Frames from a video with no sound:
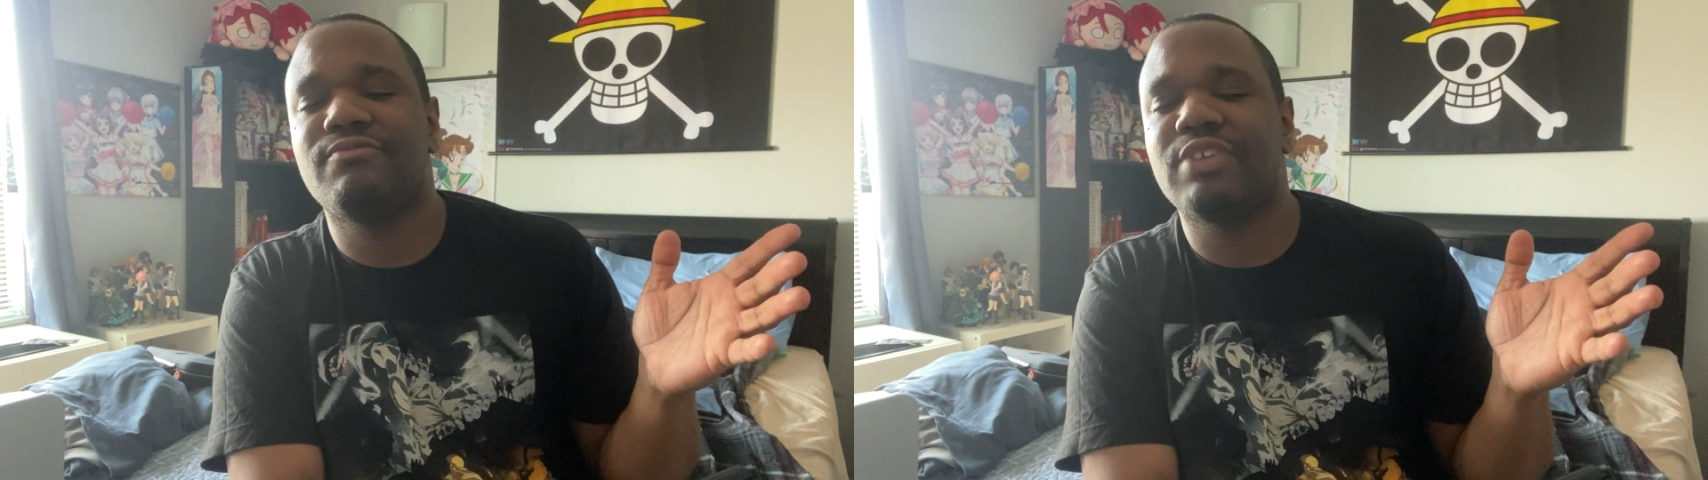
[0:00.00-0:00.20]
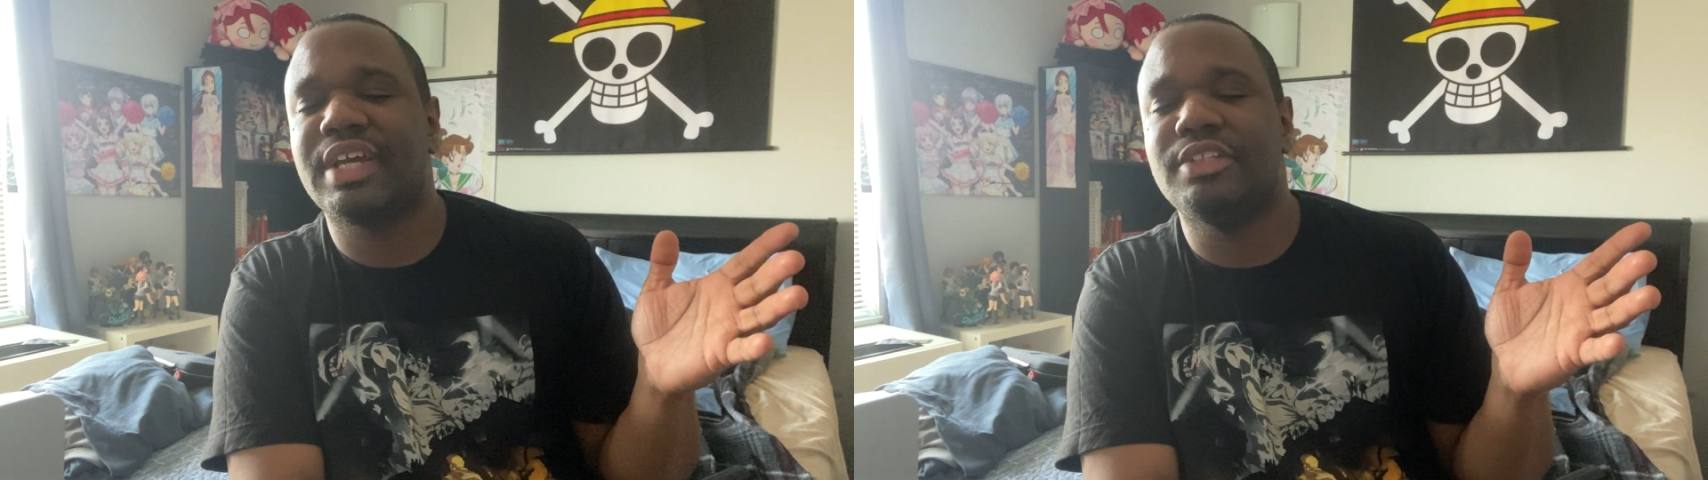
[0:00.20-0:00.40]

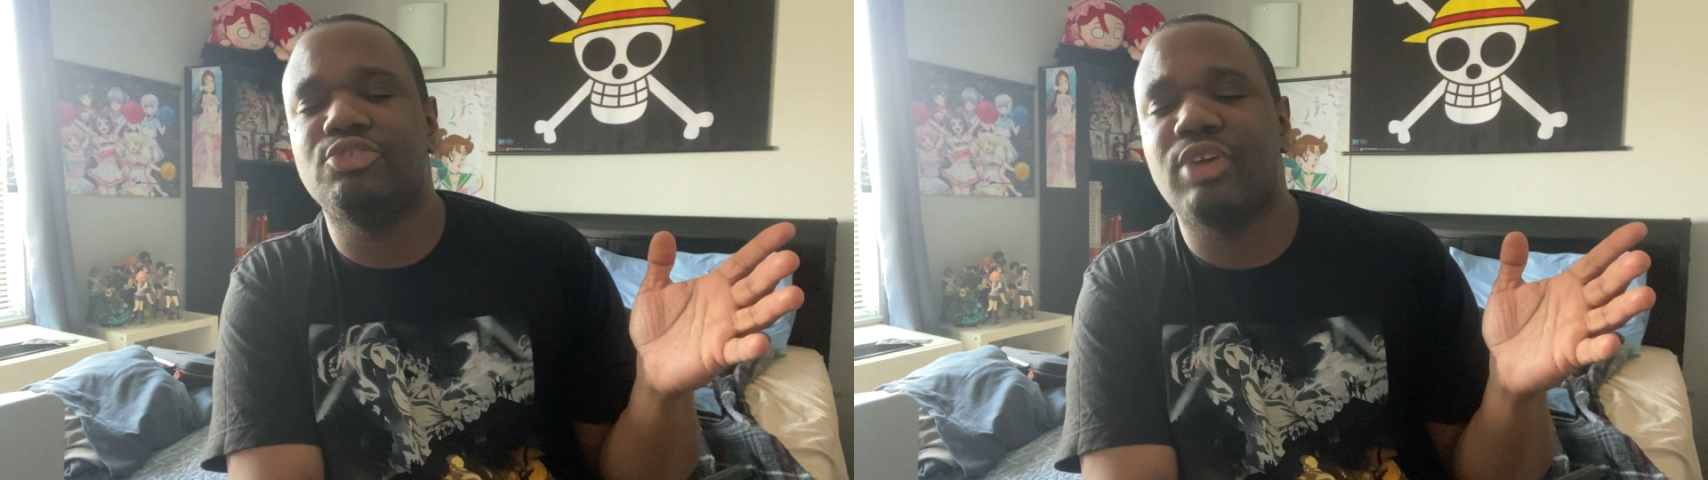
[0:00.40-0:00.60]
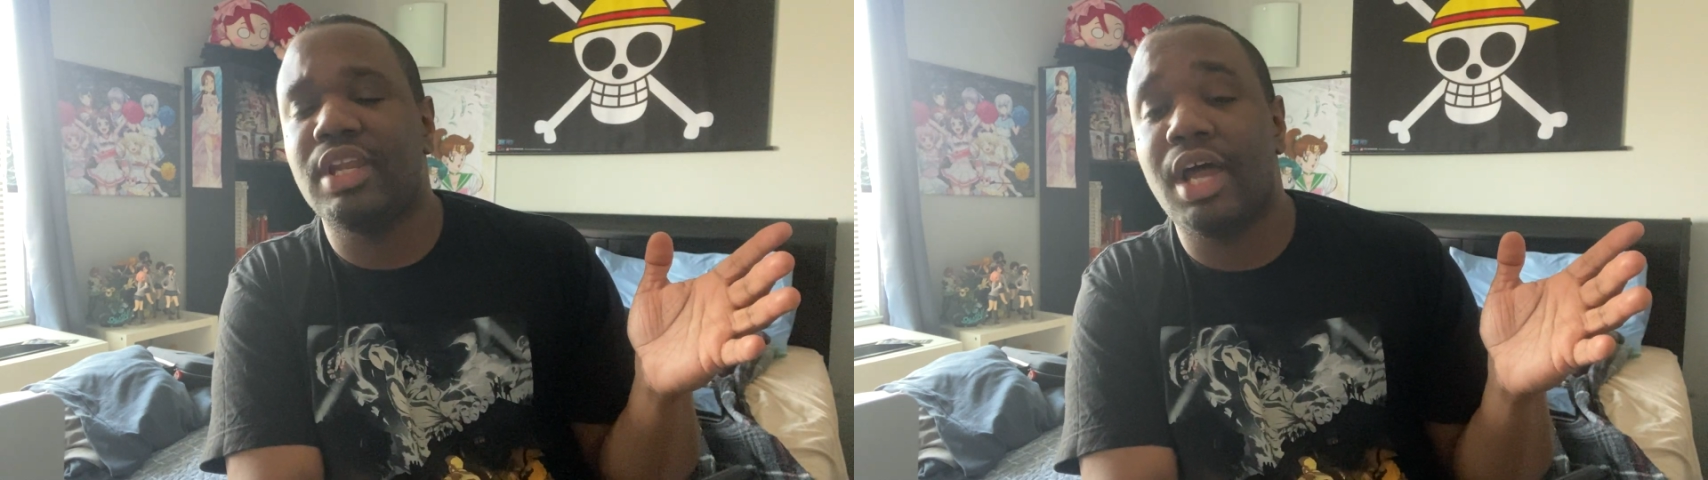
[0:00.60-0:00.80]
freaking
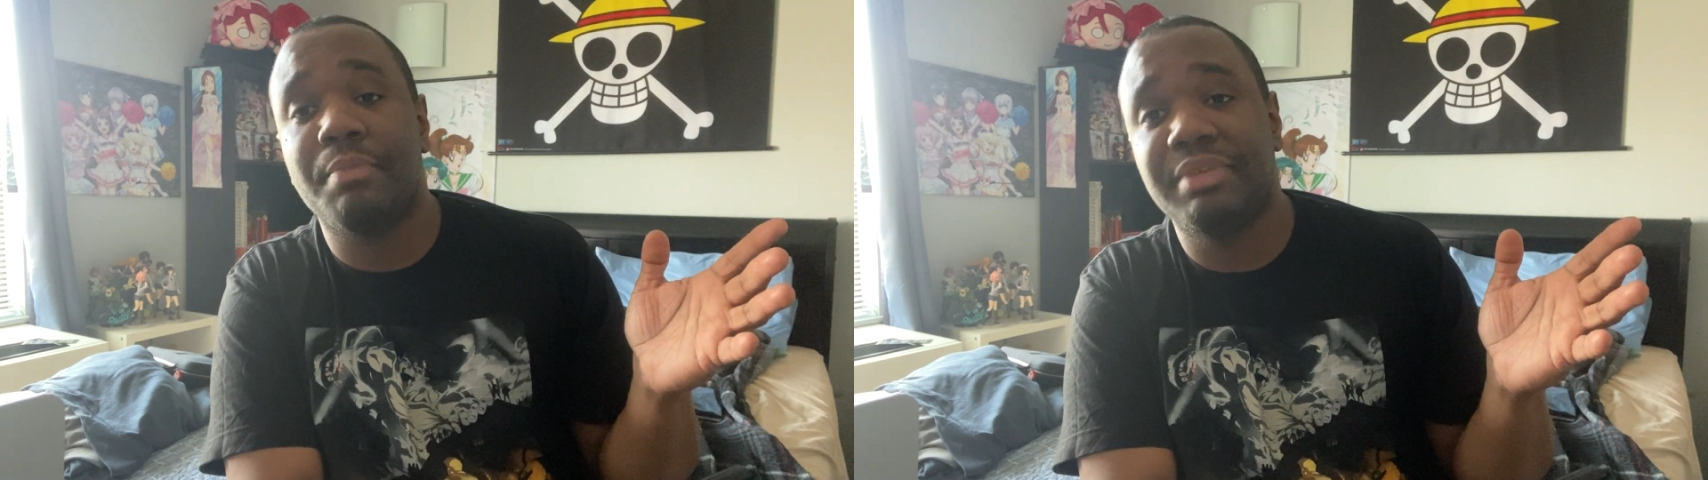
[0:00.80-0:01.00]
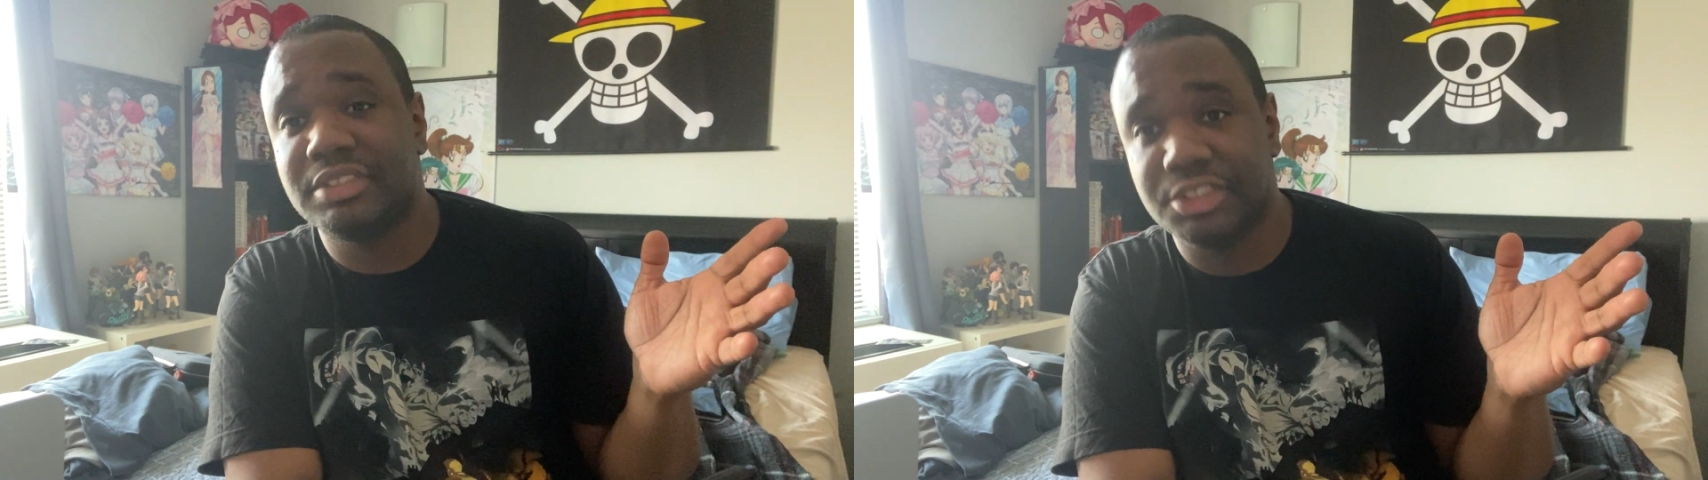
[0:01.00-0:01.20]

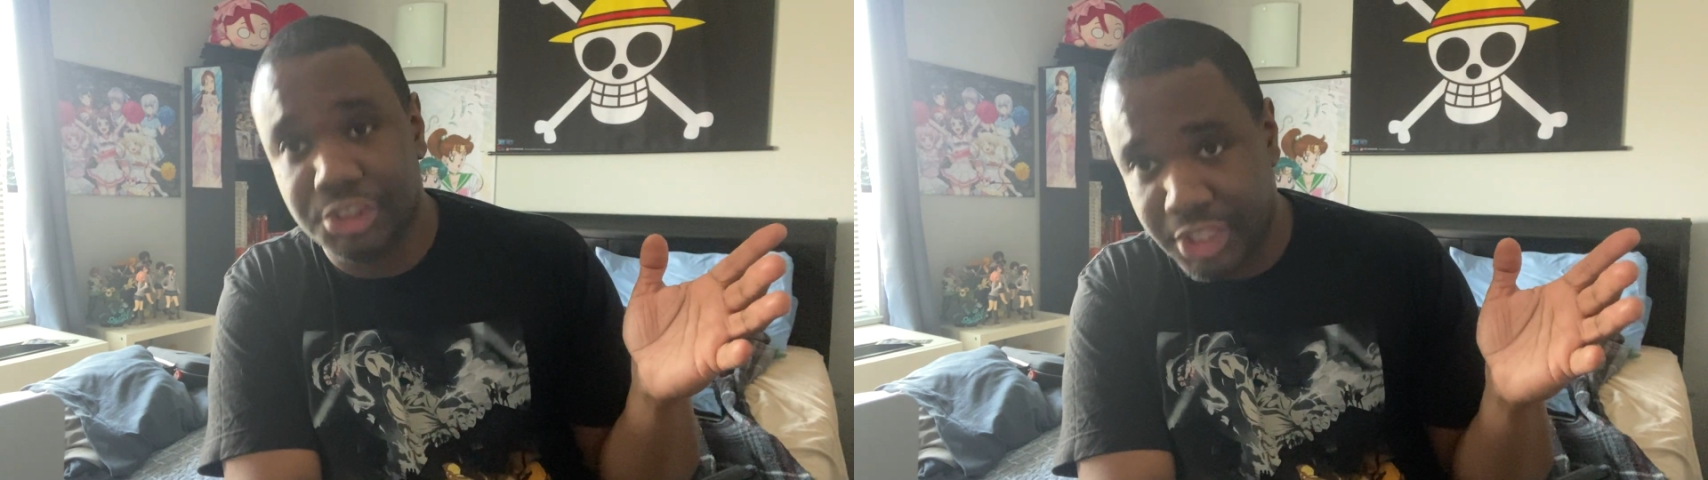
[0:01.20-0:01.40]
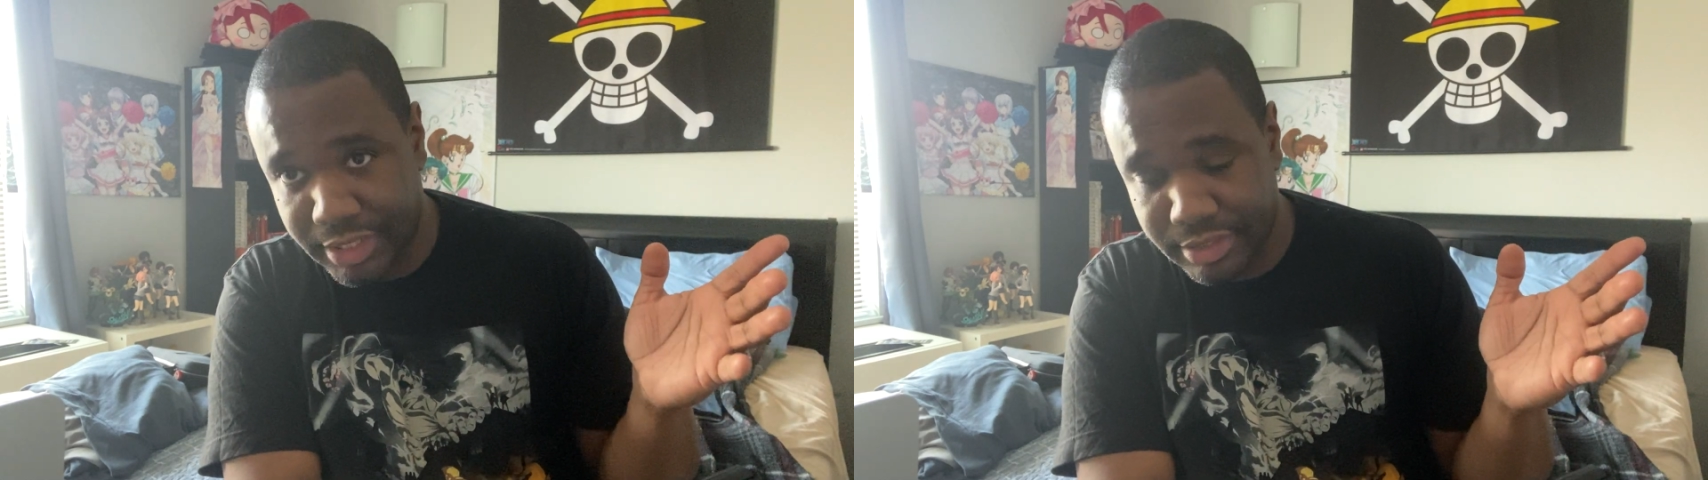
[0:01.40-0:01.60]
dreadlock piece of
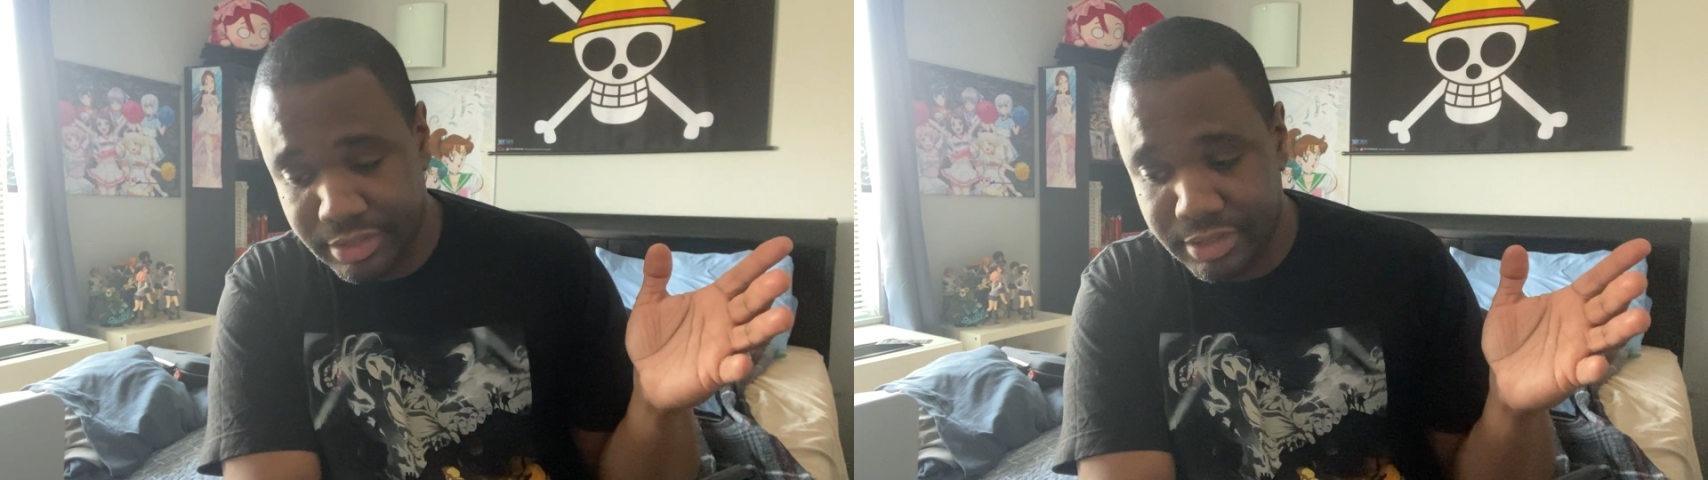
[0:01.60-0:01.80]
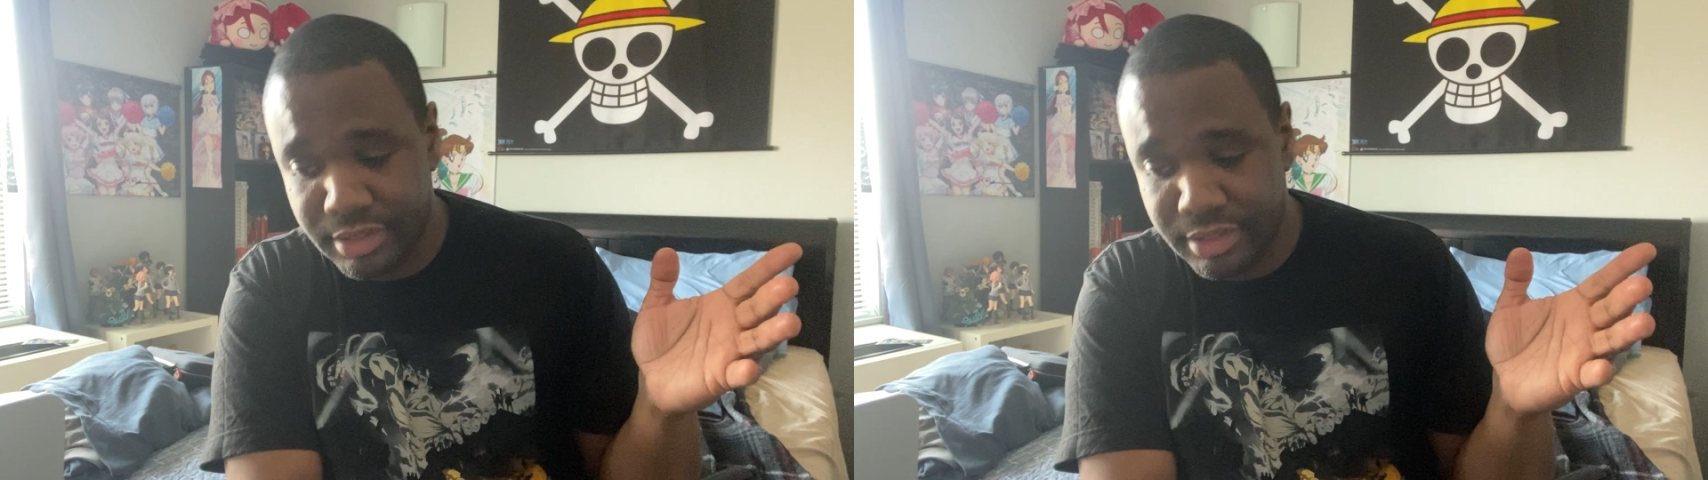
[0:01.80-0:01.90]
shit.